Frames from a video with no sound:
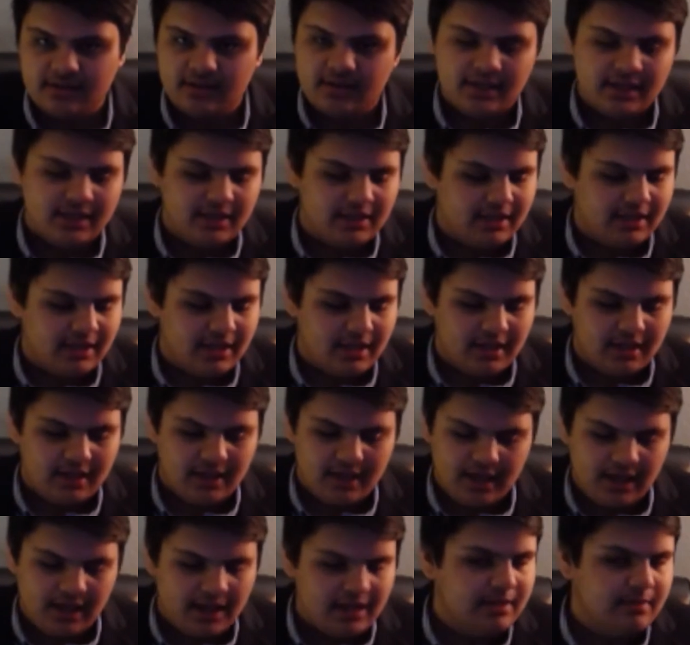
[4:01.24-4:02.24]
in
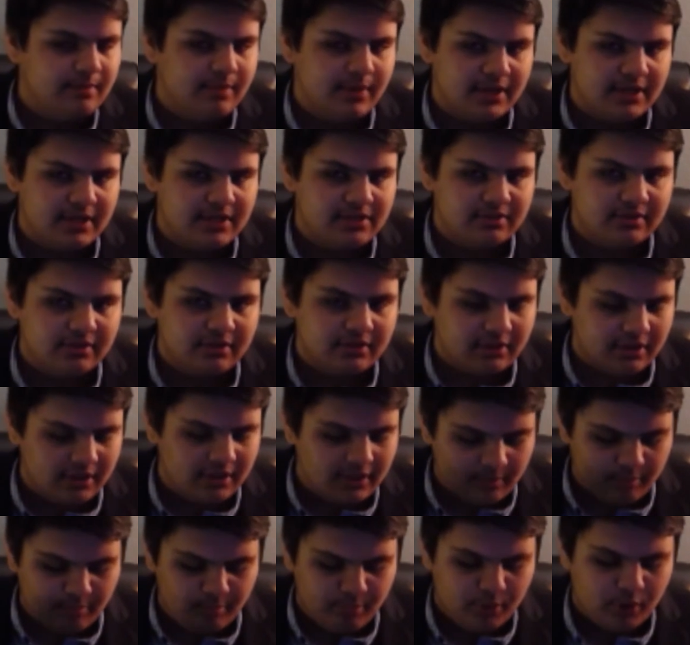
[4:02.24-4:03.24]
anybody's
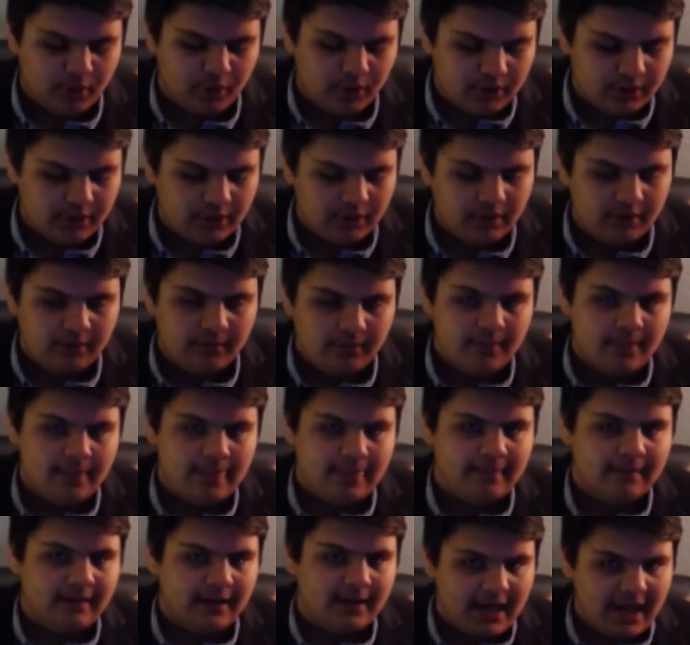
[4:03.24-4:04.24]
book,
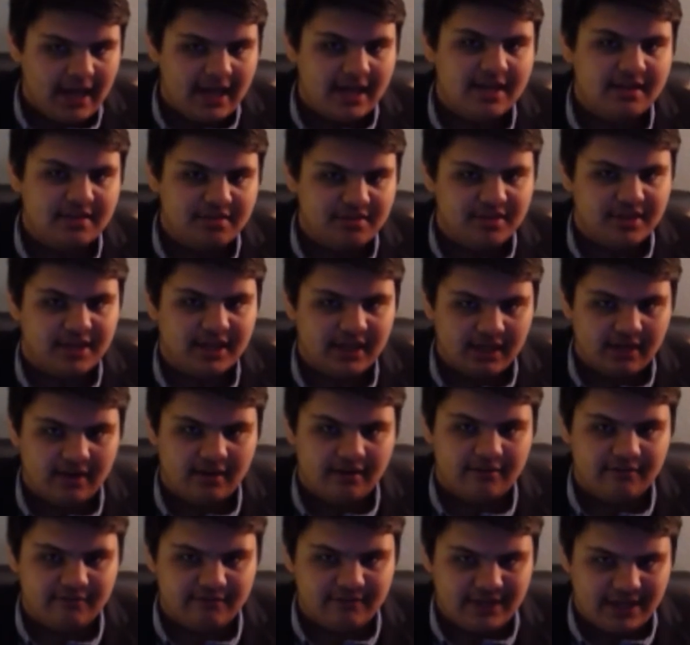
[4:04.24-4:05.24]
a thing
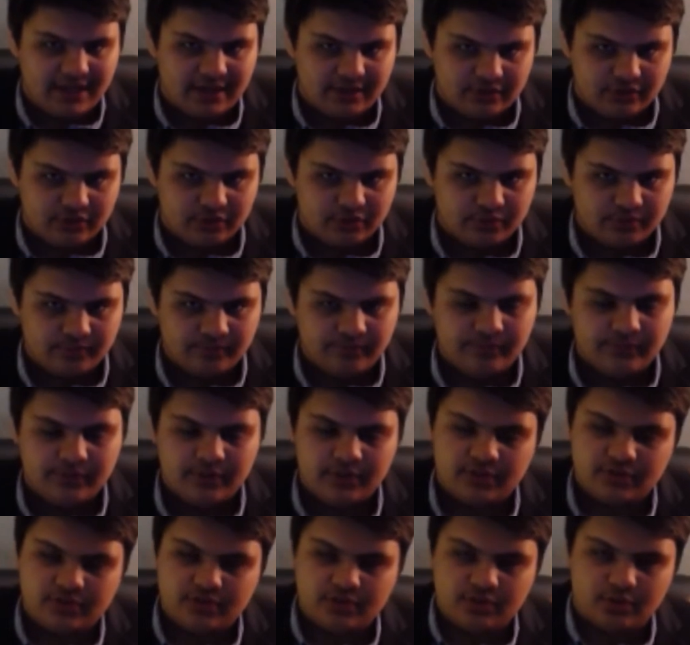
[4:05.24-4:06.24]
of value.
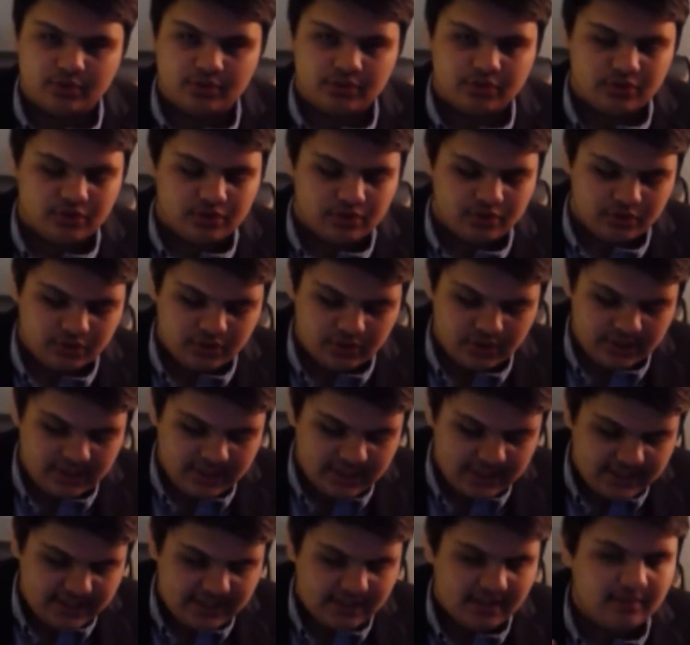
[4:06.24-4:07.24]
So he
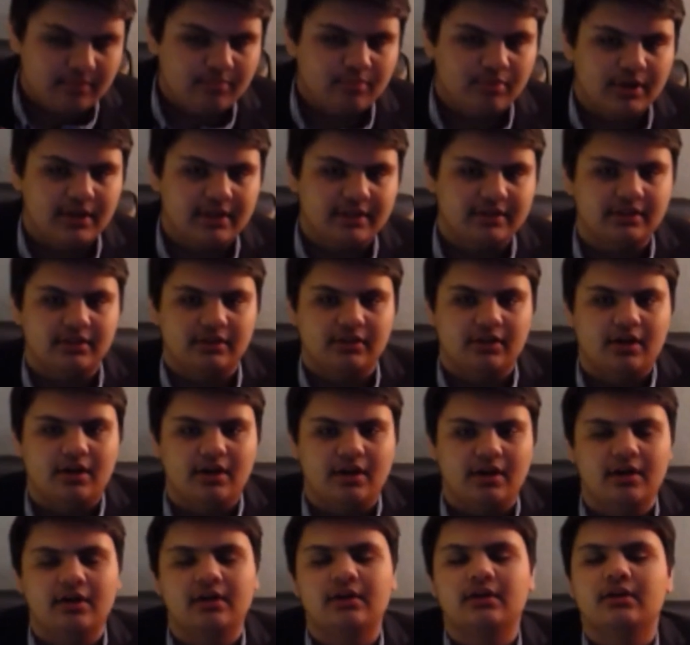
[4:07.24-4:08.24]
did break the
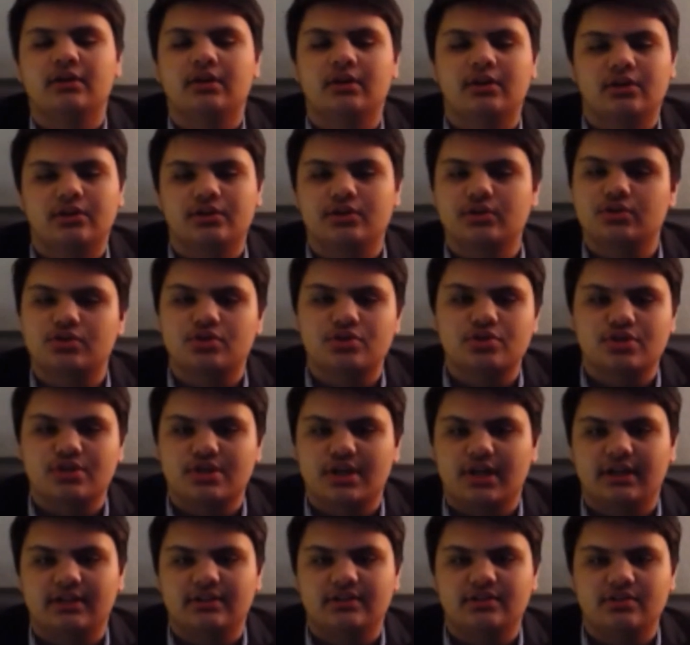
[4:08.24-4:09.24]
law. You're just
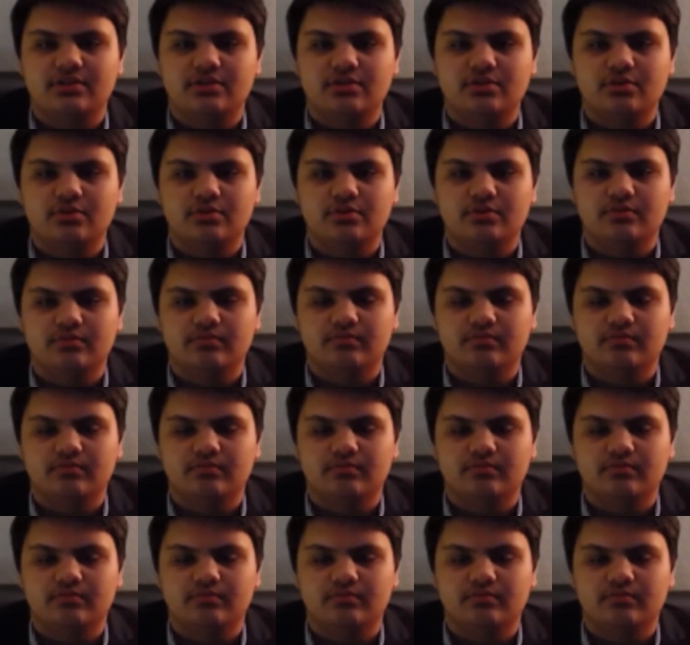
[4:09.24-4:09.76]
trying to do